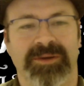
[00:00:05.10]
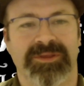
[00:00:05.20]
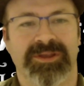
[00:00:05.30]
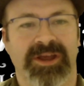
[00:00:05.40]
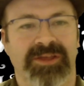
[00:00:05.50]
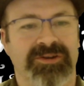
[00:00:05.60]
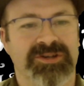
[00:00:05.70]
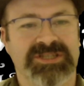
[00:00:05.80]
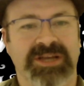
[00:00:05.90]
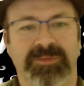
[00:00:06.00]
with another
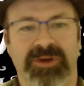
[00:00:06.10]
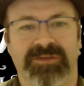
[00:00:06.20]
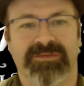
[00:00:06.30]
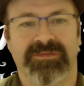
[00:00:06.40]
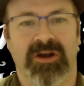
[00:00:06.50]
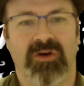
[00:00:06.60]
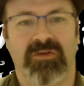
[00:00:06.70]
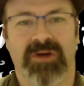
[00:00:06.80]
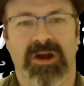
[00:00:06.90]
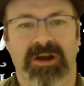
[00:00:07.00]
summary for our
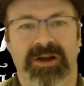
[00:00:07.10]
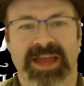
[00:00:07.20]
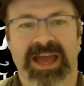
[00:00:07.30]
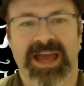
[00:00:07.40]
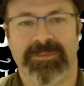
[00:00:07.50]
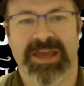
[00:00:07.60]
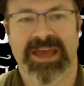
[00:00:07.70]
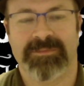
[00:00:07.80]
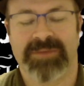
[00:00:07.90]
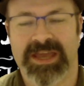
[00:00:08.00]
Overheart Academy
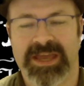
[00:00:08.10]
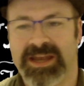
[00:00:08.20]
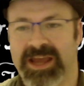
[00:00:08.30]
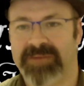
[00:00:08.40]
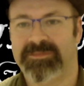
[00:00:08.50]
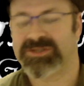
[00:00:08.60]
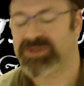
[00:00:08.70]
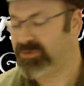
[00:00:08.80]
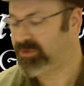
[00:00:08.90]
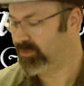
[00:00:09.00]
campaign,
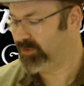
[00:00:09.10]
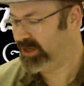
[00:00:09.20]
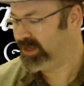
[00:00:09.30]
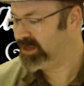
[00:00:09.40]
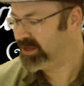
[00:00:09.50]
episode 3.